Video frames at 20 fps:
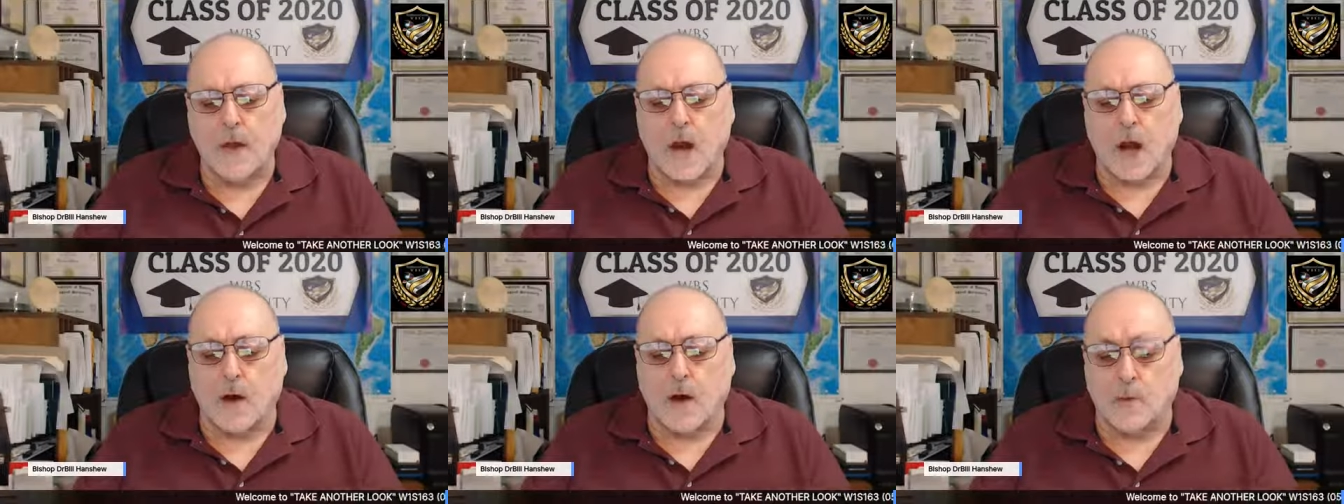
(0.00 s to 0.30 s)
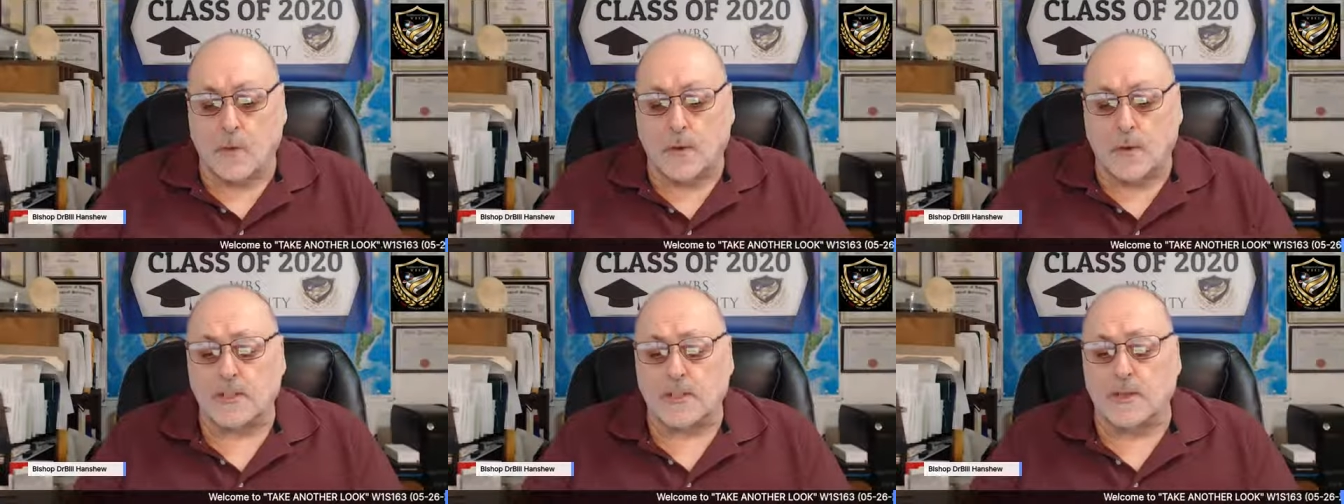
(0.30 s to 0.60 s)

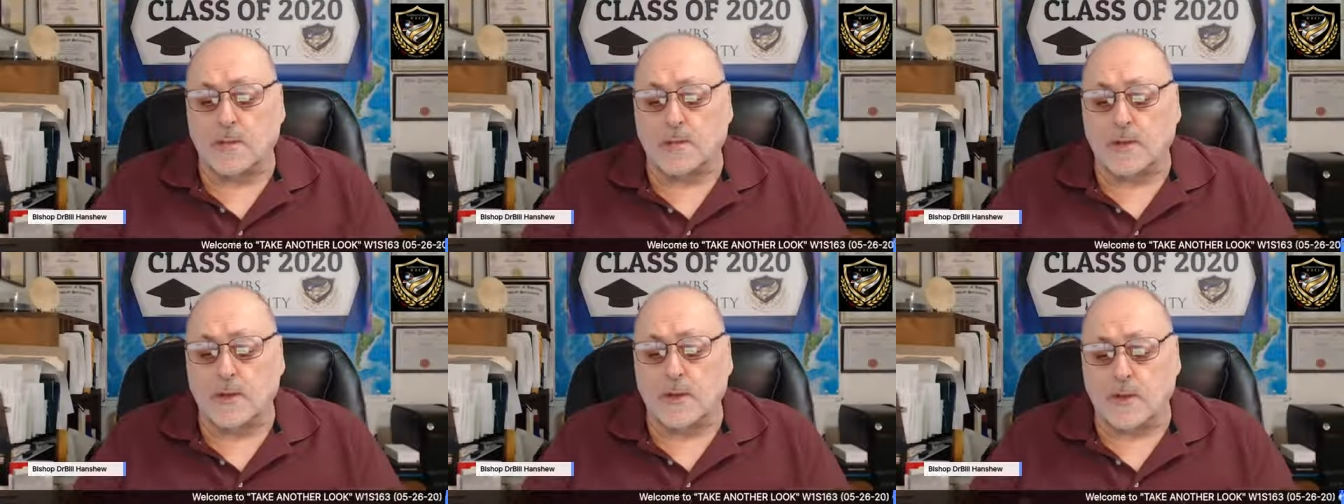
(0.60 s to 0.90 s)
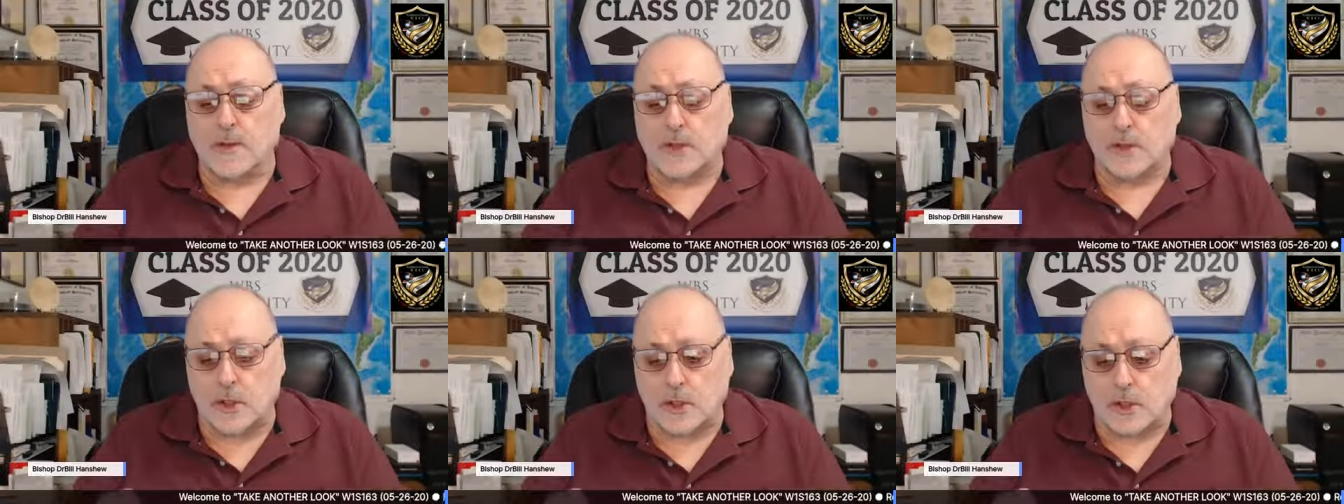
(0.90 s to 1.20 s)
of wisdom
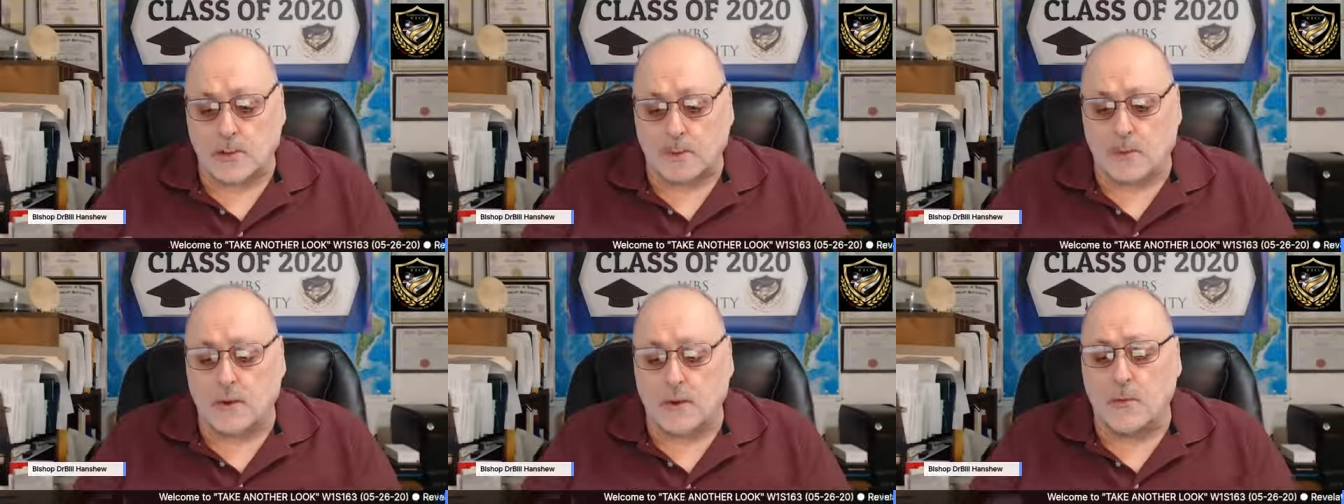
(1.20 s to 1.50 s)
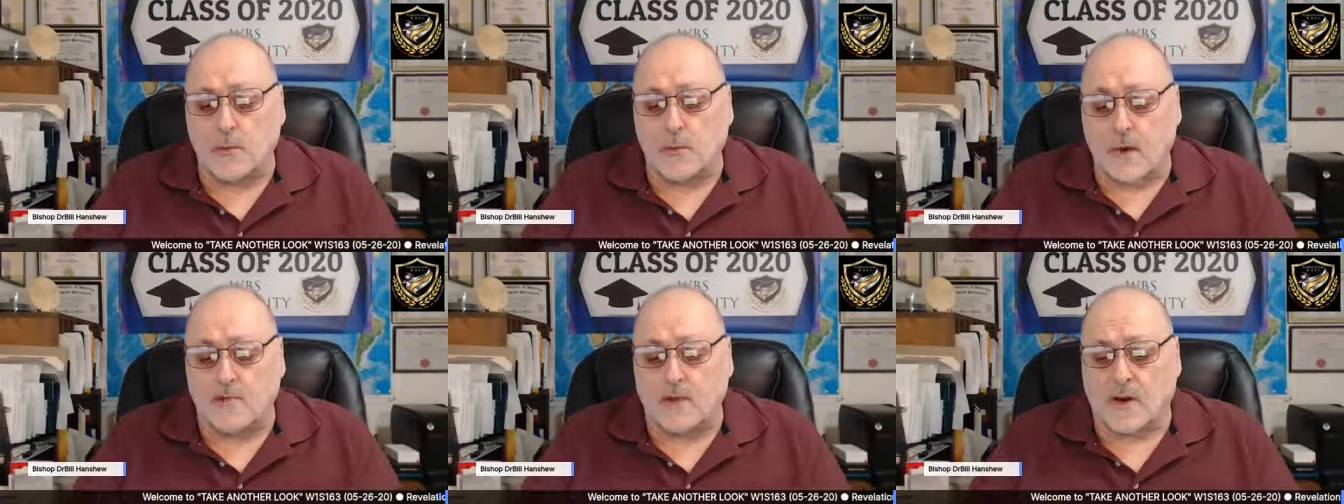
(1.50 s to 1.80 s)
and the spirit
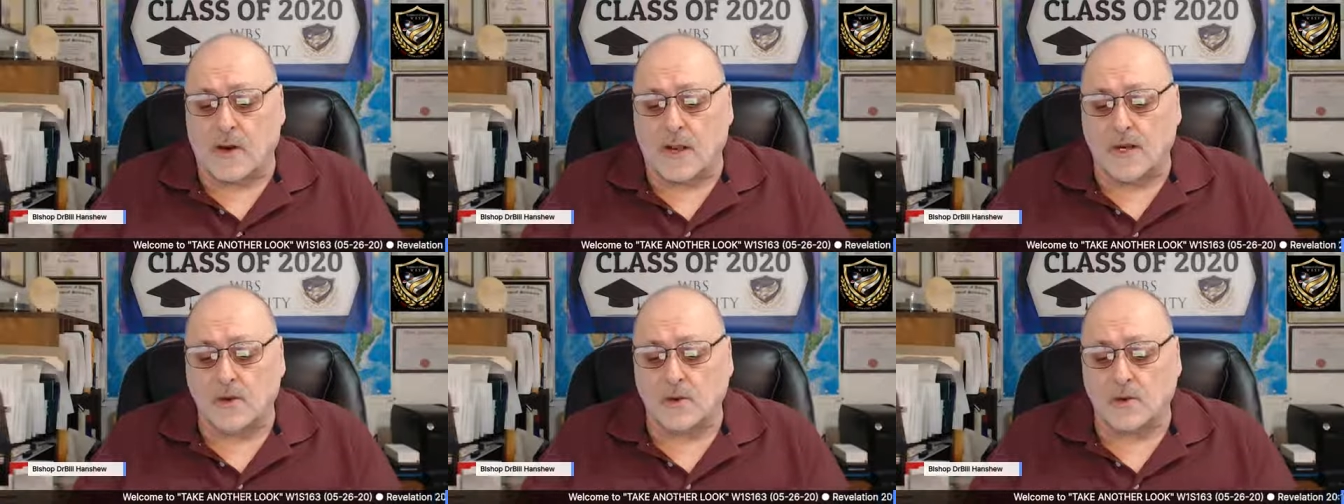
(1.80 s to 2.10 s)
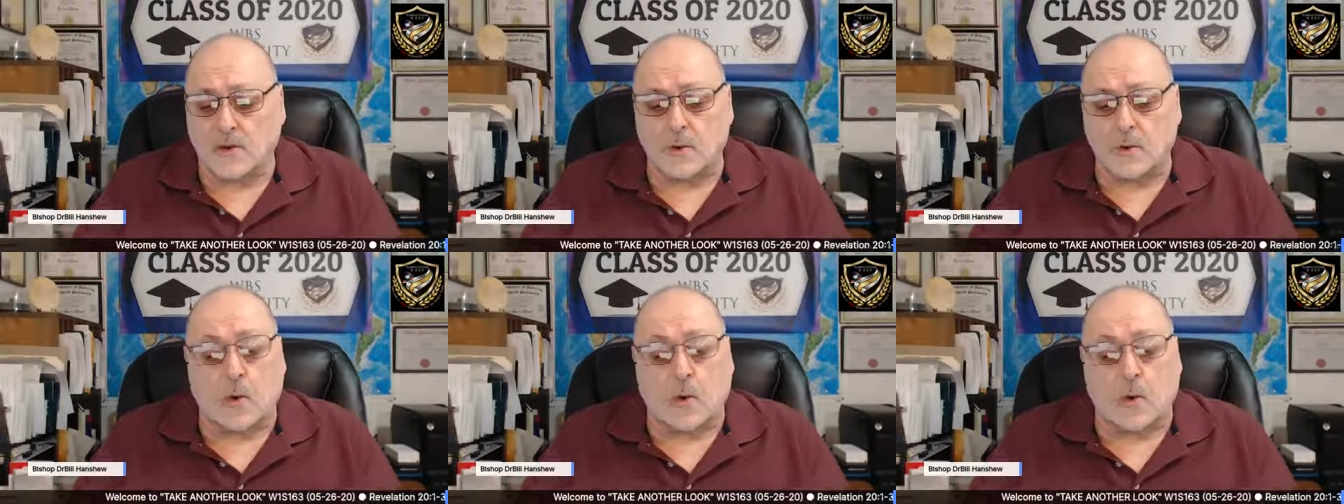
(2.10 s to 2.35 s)
of revelation